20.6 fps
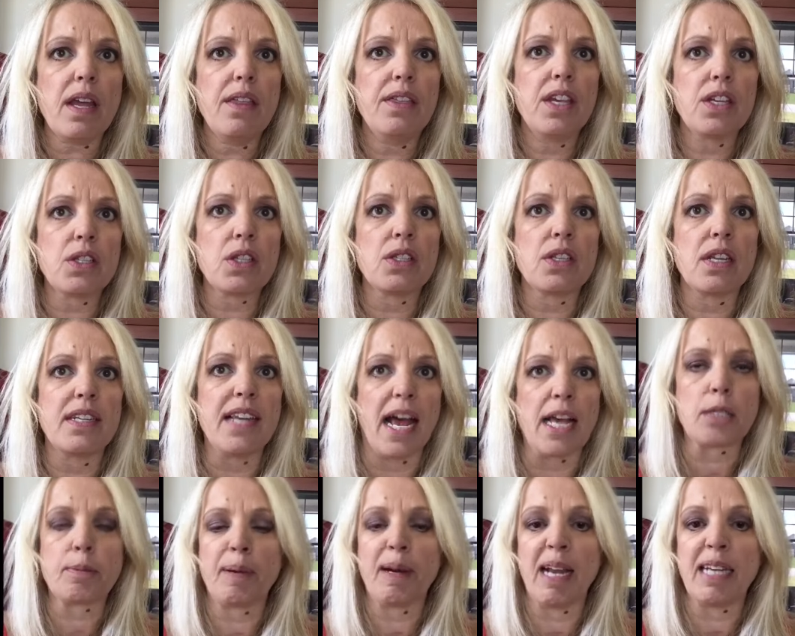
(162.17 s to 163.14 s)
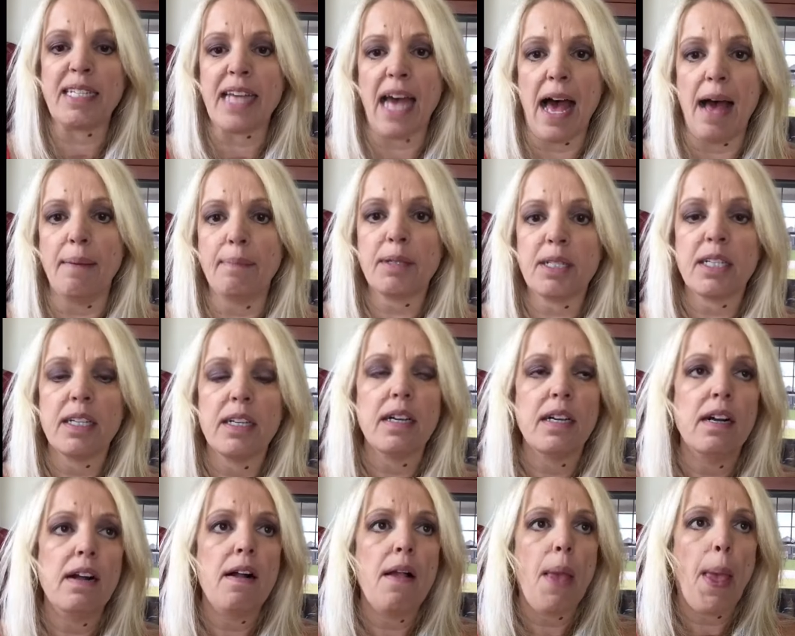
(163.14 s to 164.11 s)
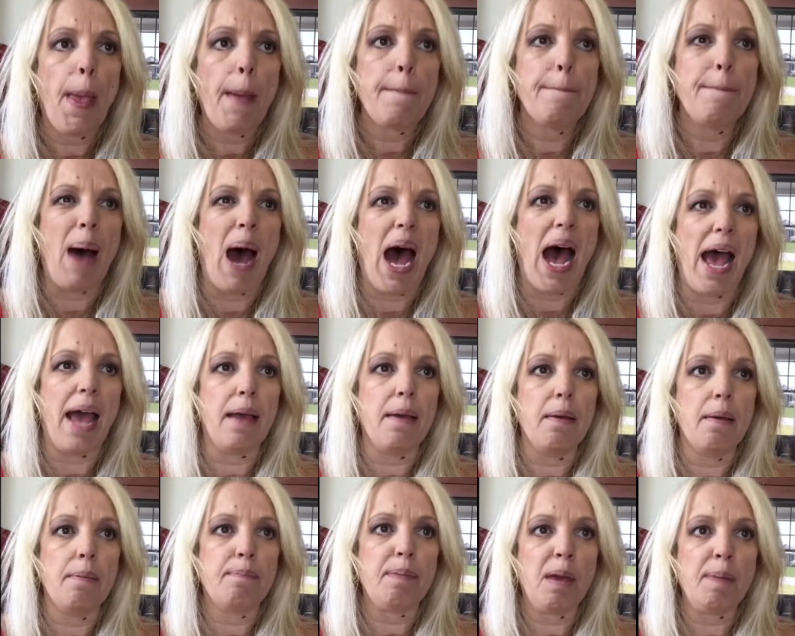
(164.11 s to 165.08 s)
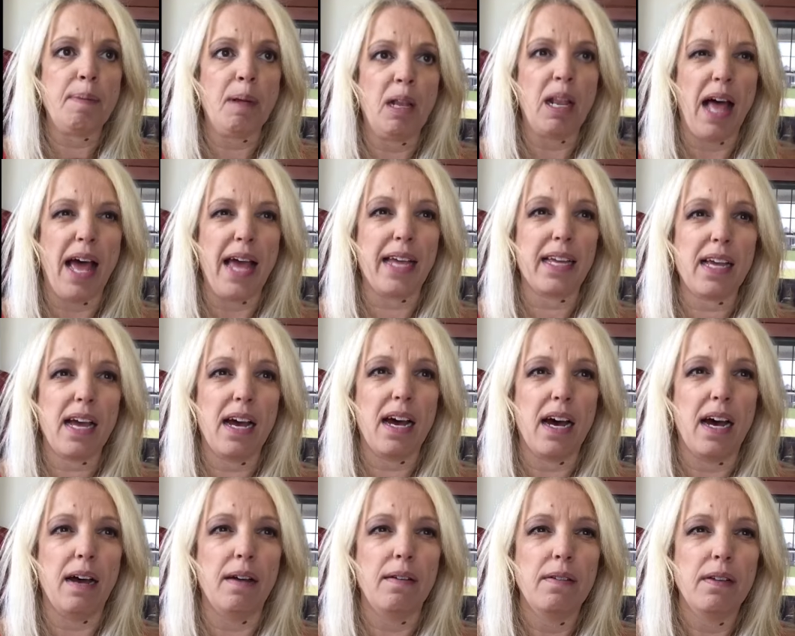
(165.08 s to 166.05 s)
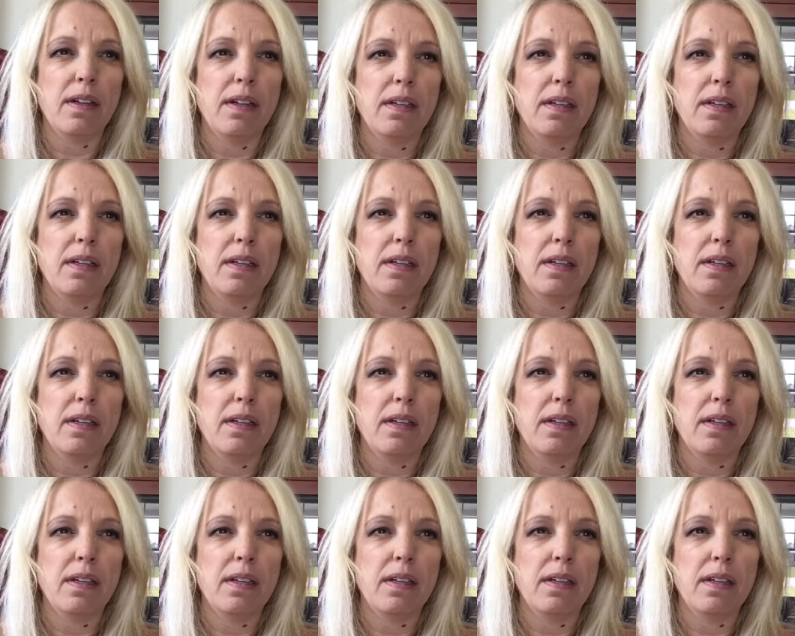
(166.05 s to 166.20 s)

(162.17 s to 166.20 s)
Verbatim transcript: this is a desperate attempt by people like uh,